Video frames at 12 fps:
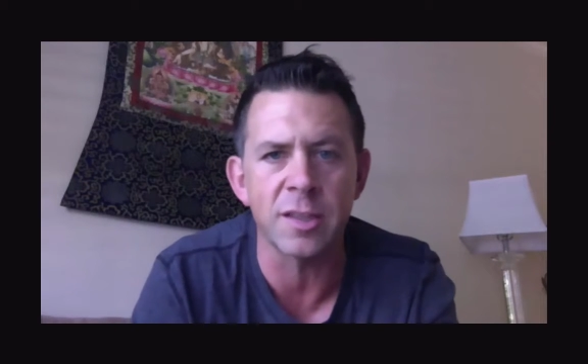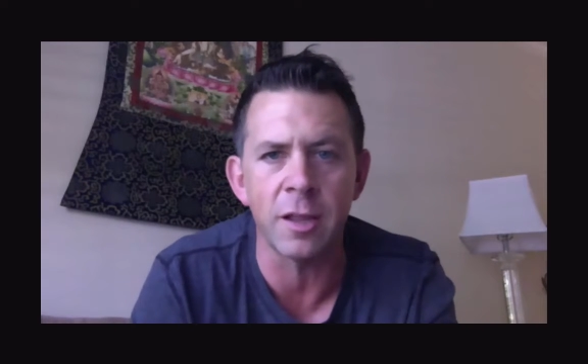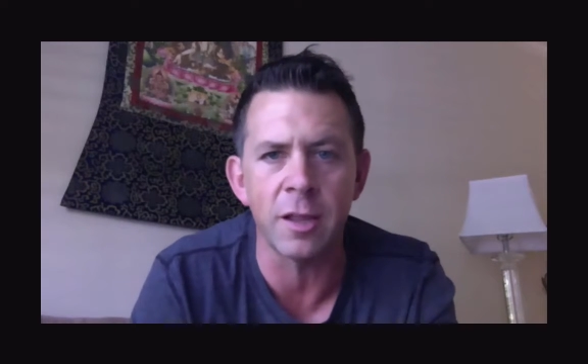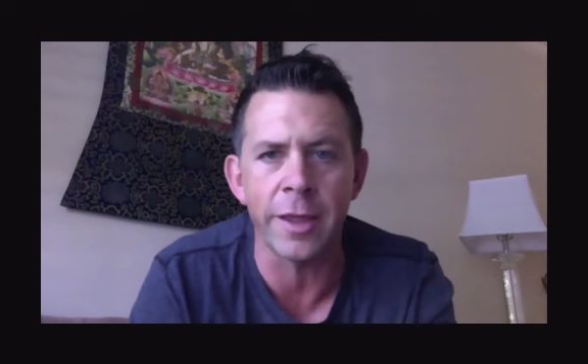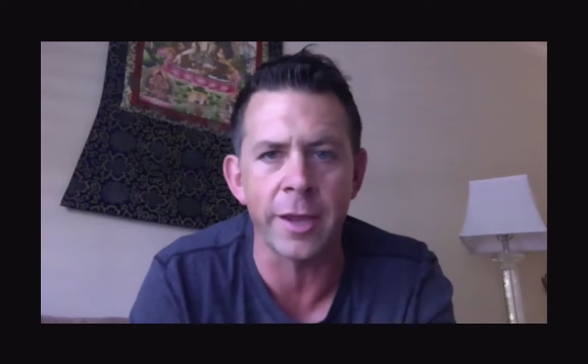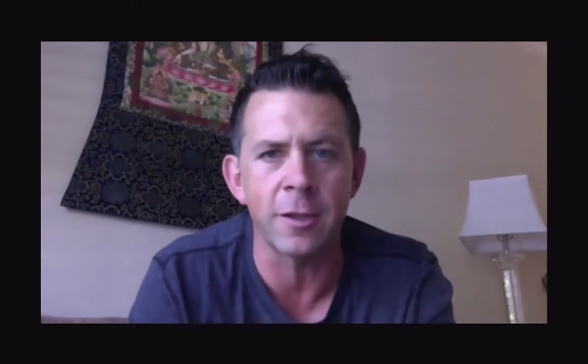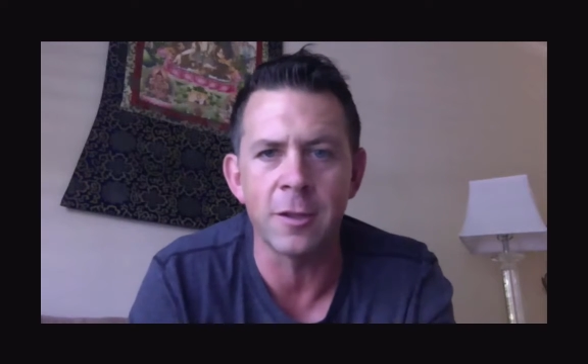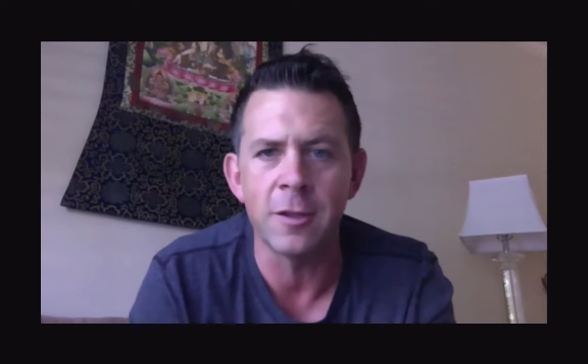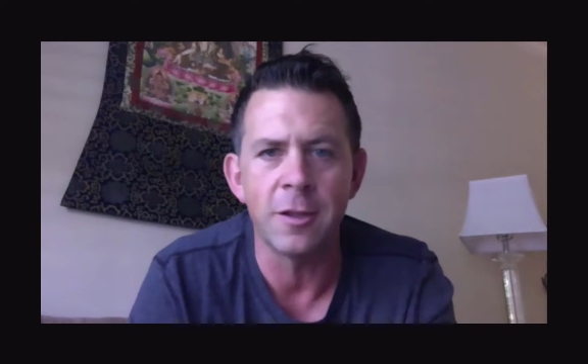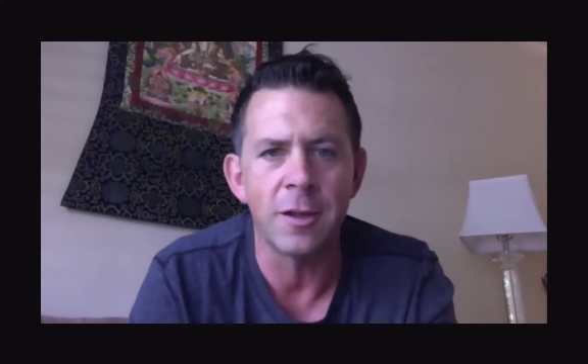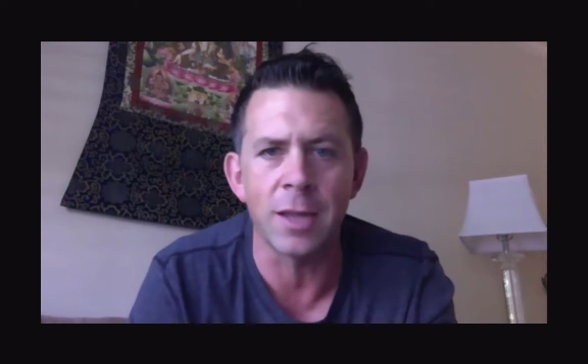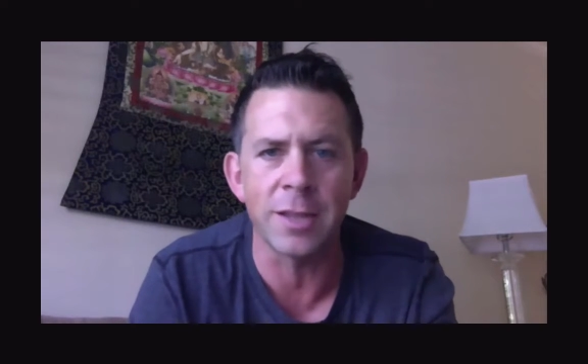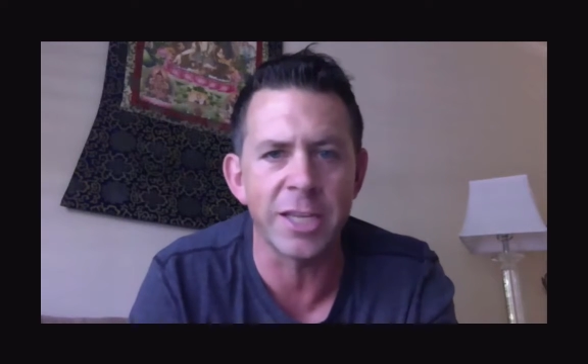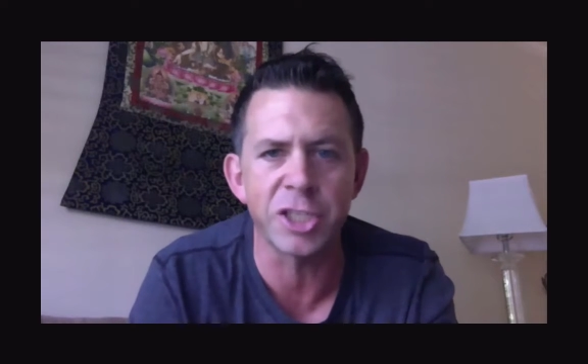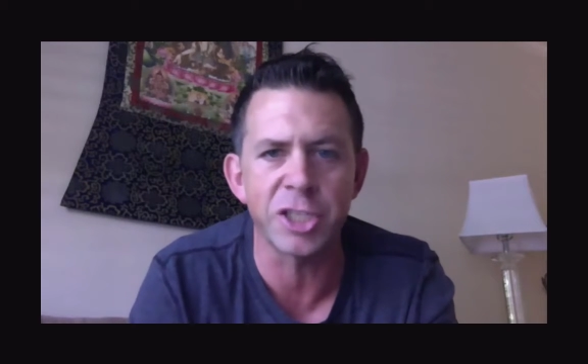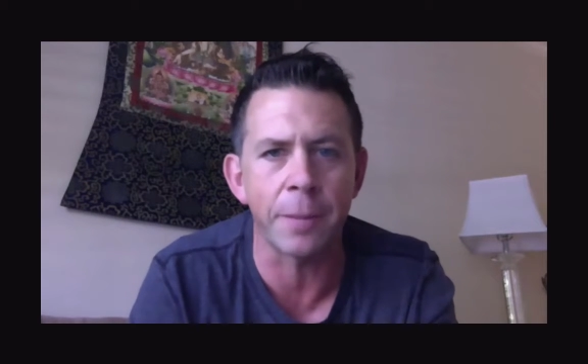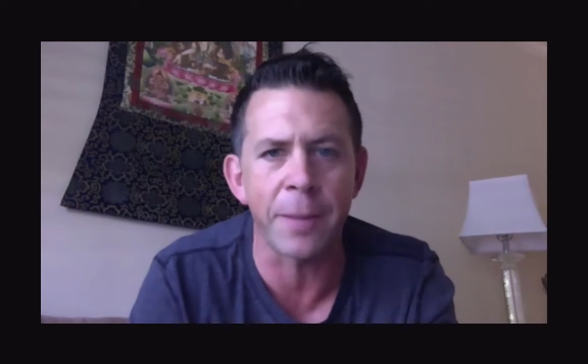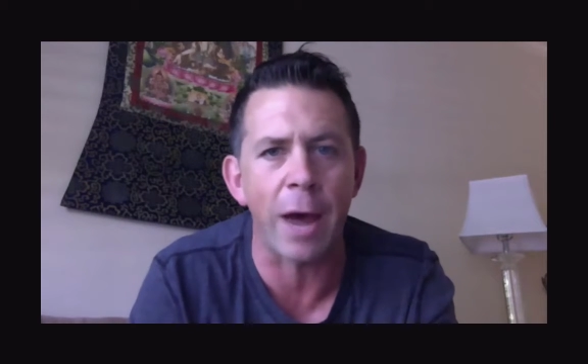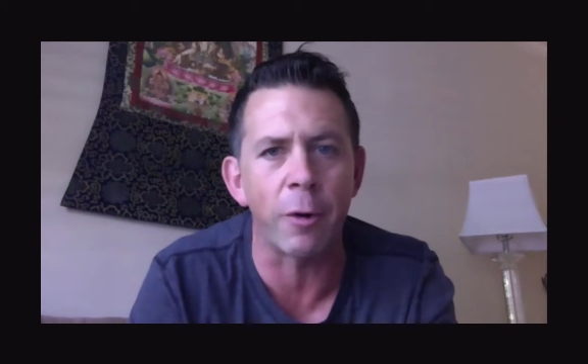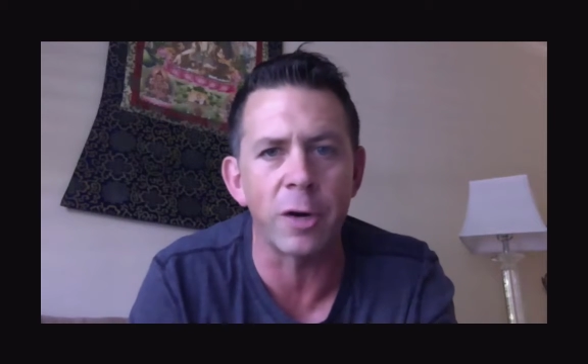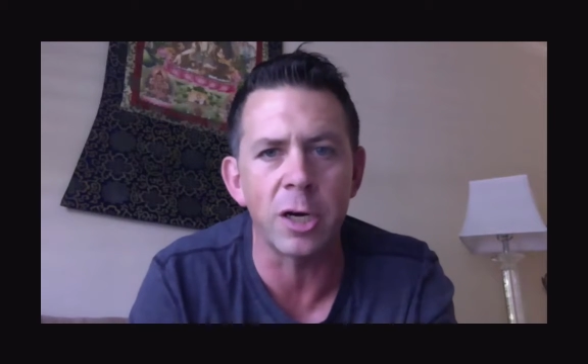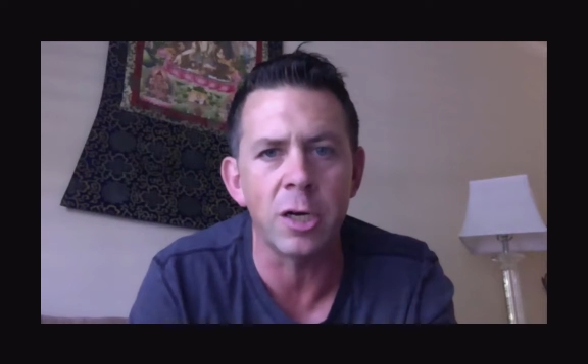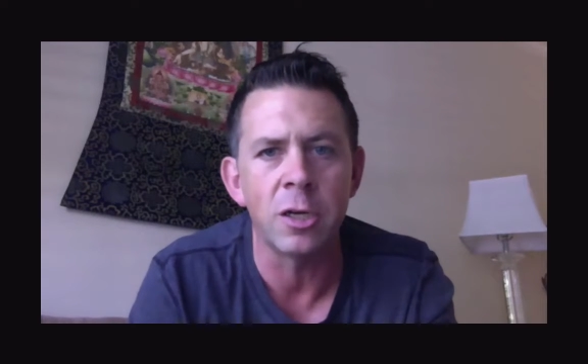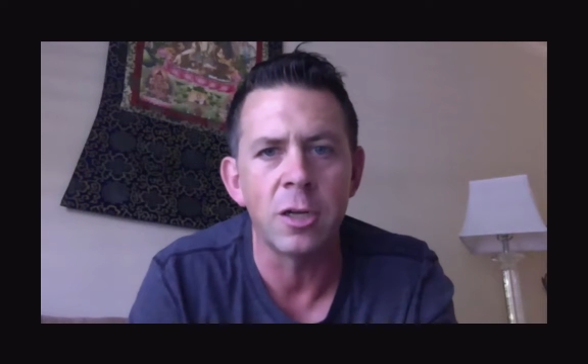that like unleash the power.